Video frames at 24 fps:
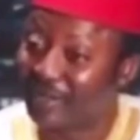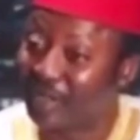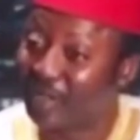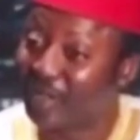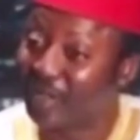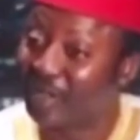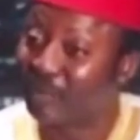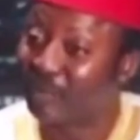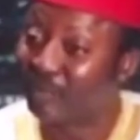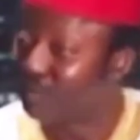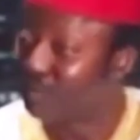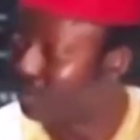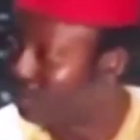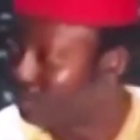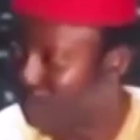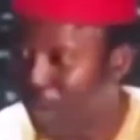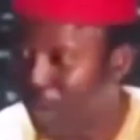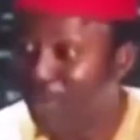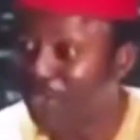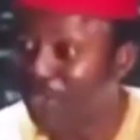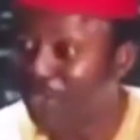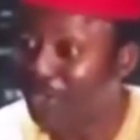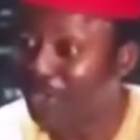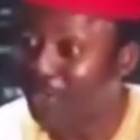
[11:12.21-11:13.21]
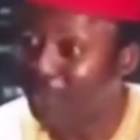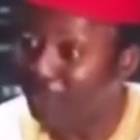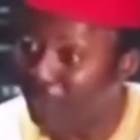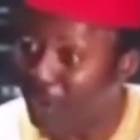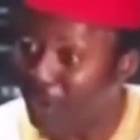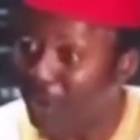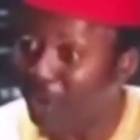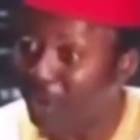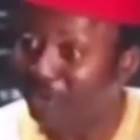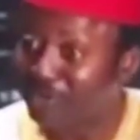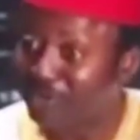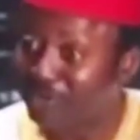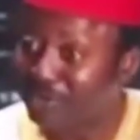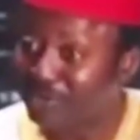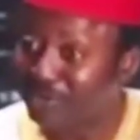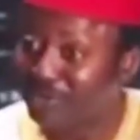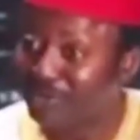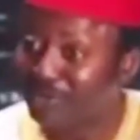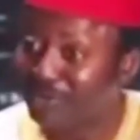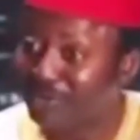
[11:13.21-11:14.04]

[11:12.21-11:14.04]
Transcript: The published report